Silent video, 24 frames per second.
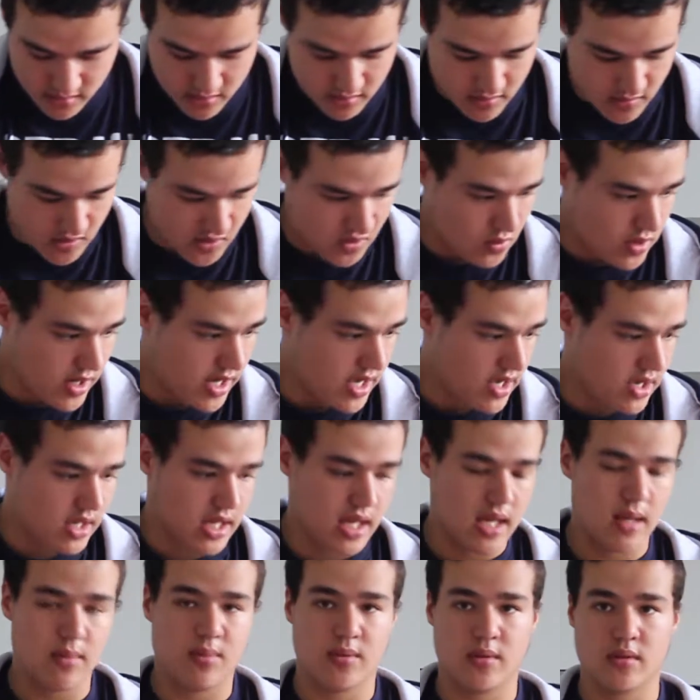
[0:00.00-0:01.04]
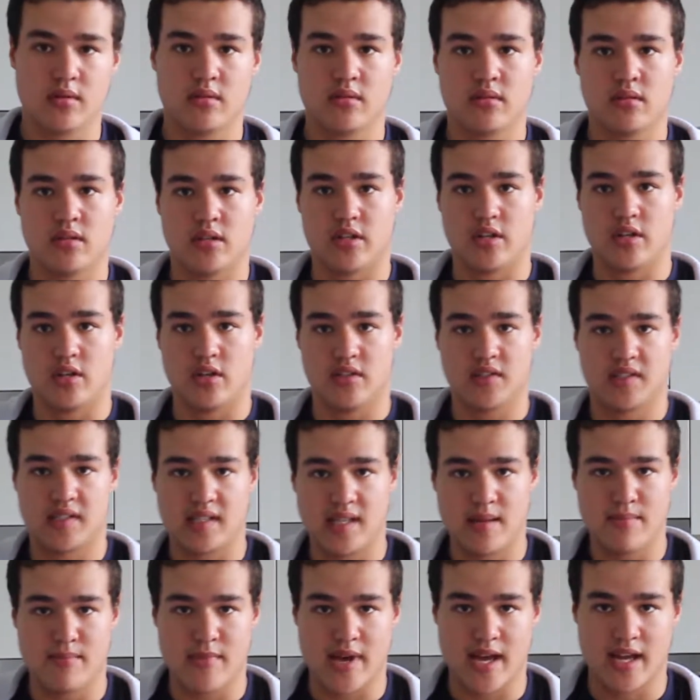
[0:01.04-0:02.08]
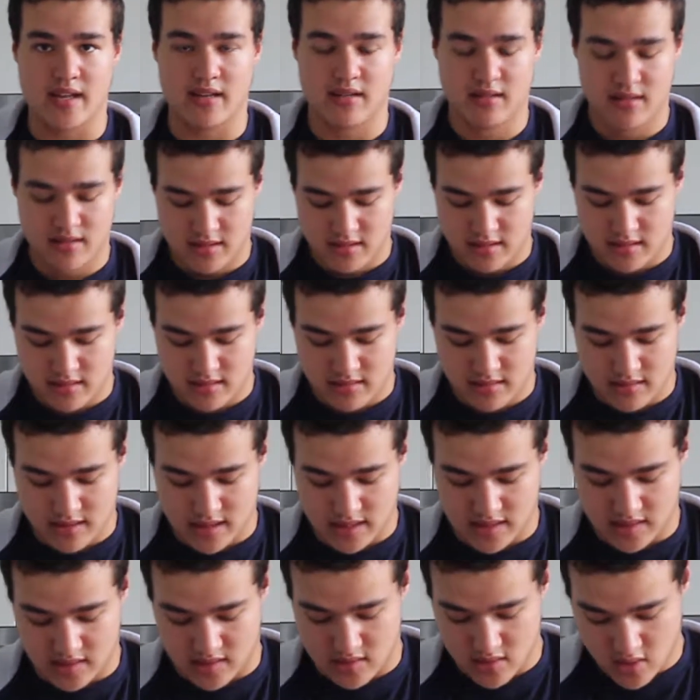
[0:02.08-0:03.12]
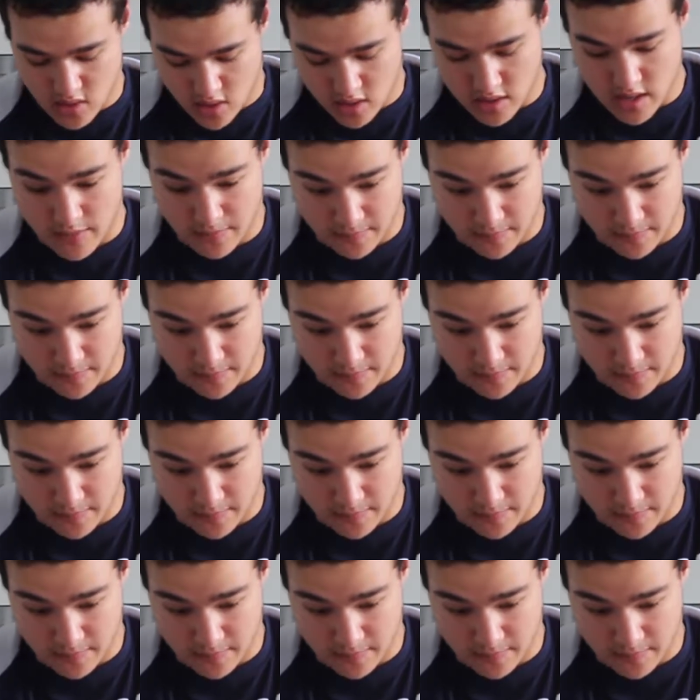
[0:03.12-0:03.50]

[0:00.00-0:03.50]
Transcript: This is why you keep it on a non-slip mat that's not a